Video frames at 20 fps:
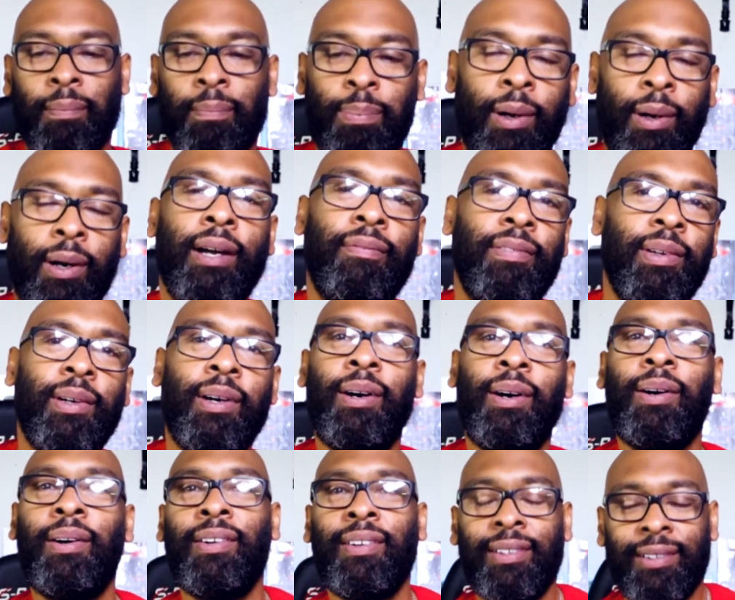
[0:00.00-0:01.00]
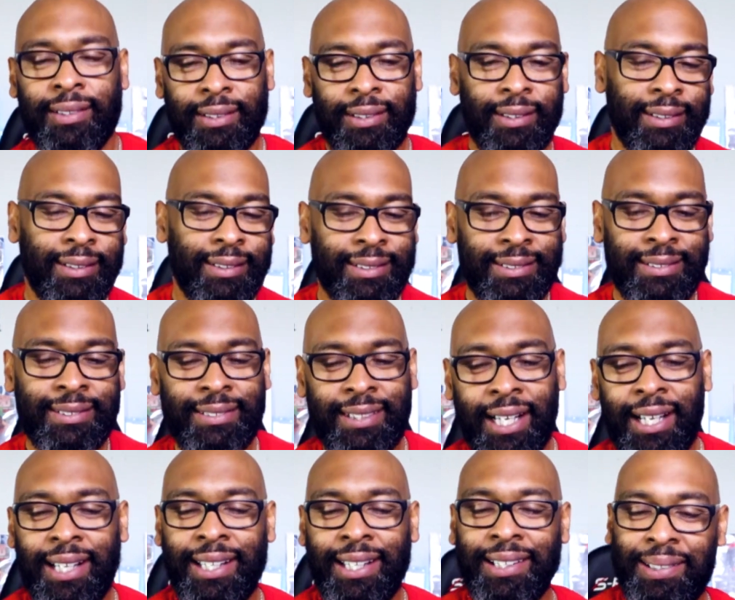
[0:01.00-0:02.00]
Bro, if you don't
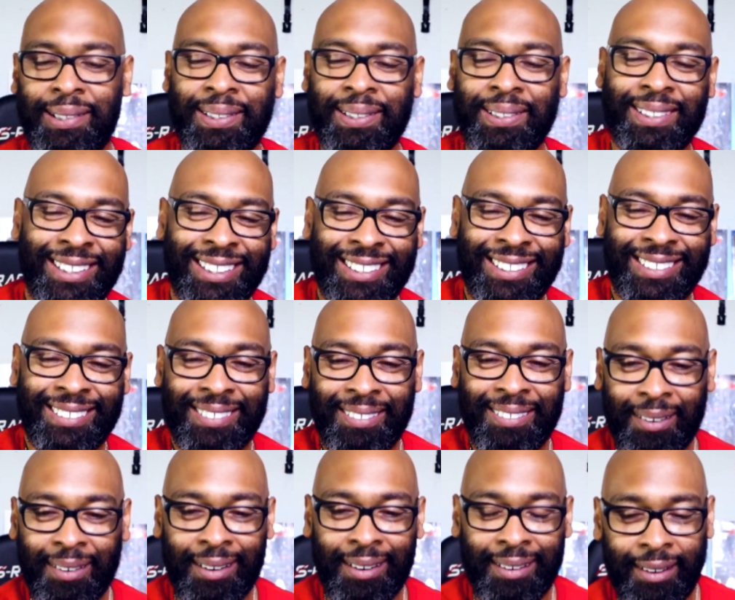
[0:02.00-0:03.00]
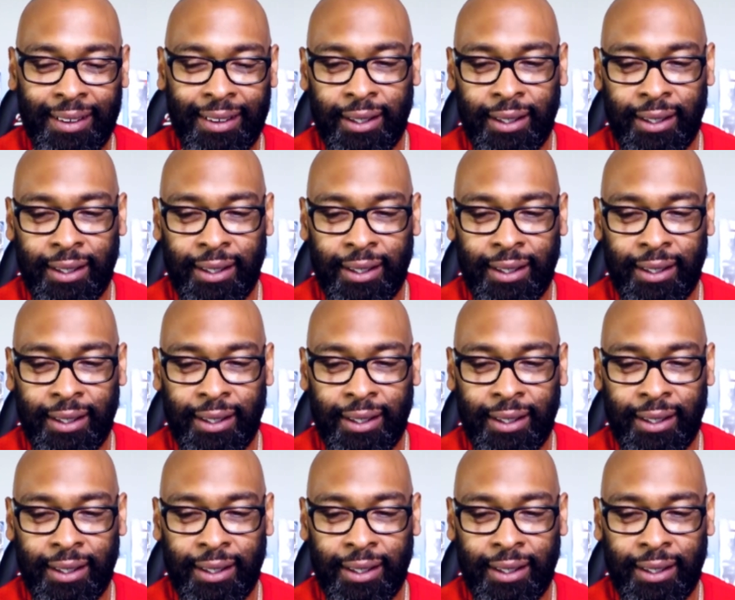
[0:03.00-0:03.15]
take your... How